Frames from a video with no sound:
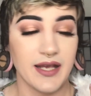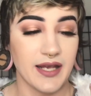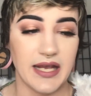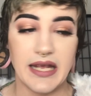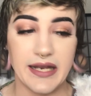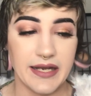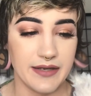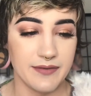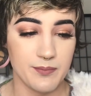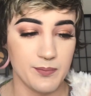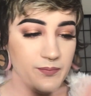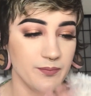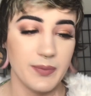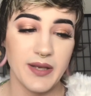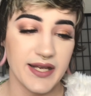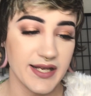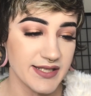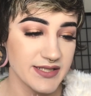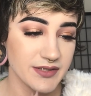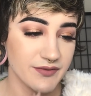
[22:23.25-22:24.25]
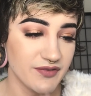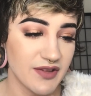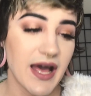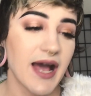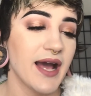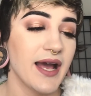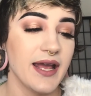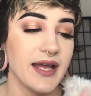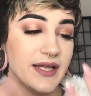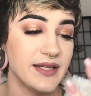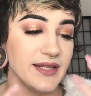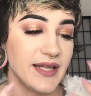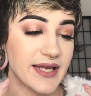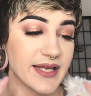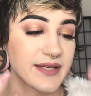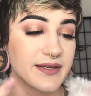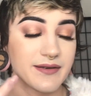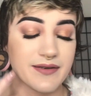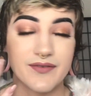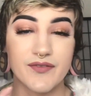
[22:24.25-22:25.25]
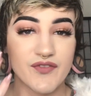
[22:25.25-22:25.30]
And because of that, it like